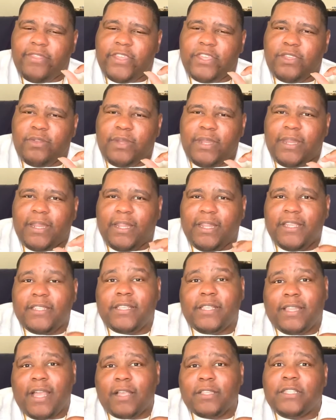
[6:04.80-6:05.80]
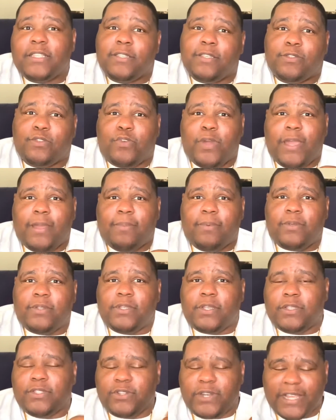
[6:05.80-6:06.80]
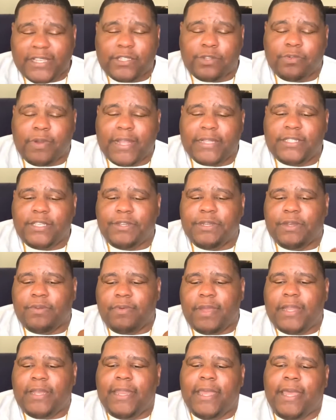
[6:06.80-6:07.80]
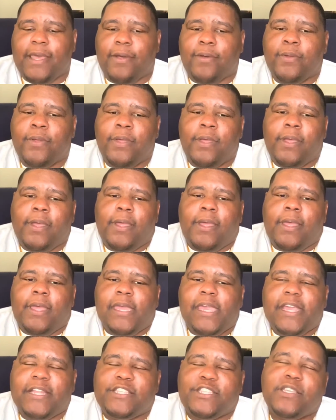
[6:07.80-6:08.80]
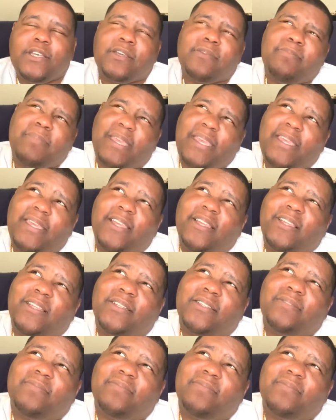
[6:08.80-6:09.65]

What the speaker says: And then you need at least 1,000 subscribers. So that's the criteria right now. It took me